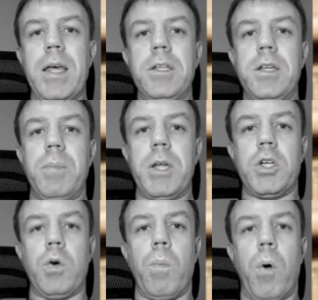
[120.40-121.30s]

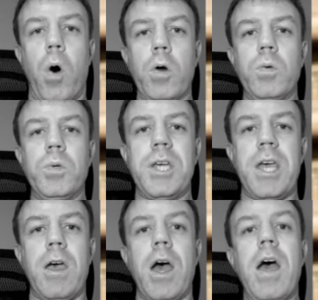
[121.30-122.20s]
interdimensional portals
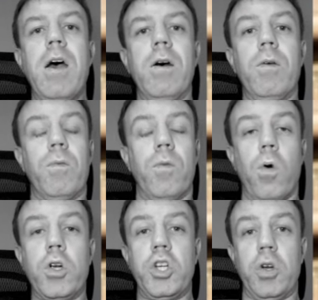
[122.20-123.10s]
here
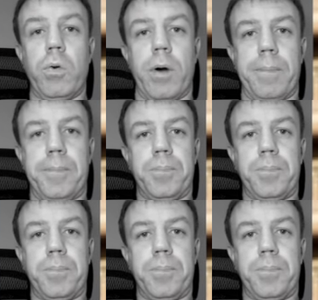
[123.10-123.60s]
for sure.